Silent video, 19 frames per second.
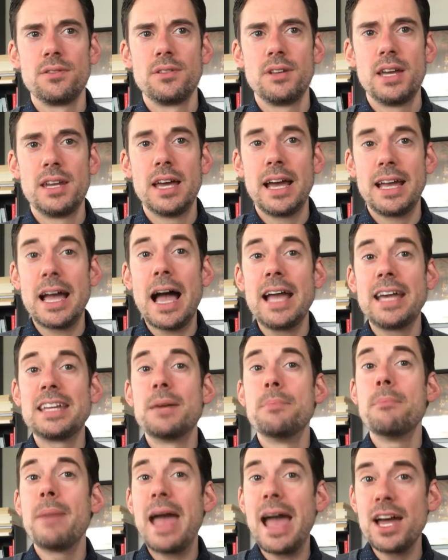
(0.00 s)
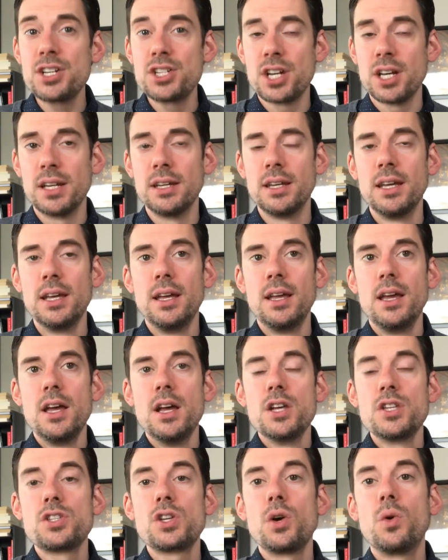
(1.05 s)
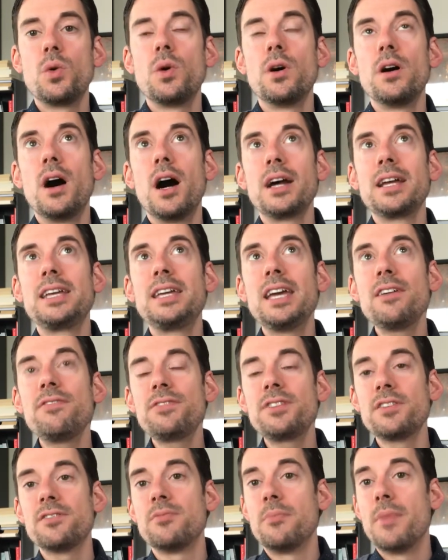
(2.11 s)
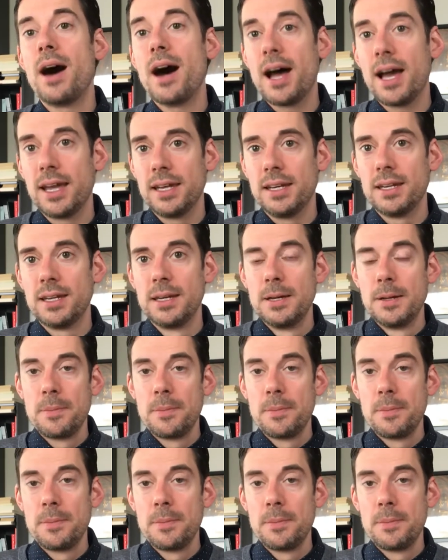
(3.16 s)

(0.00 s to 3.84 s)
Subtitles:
And I can imagine, so a gift of mine